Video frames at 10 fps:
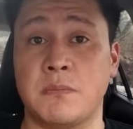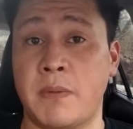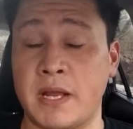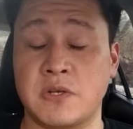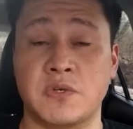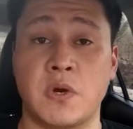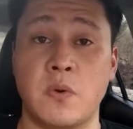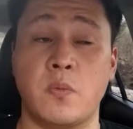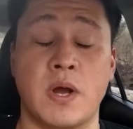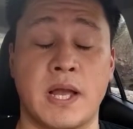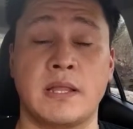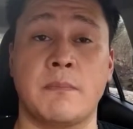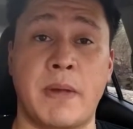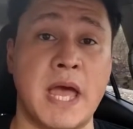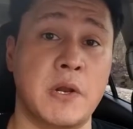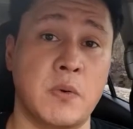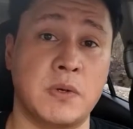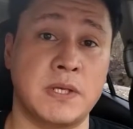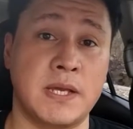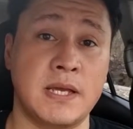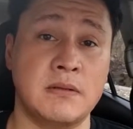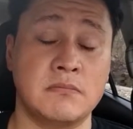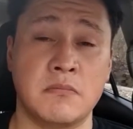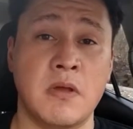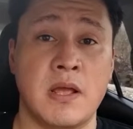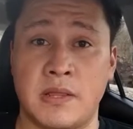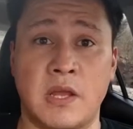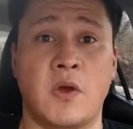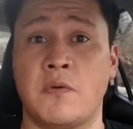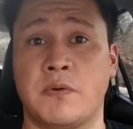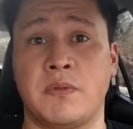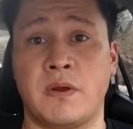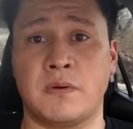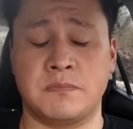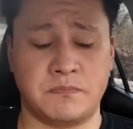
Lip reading: make sure what kind of battery you want to get. They go from there.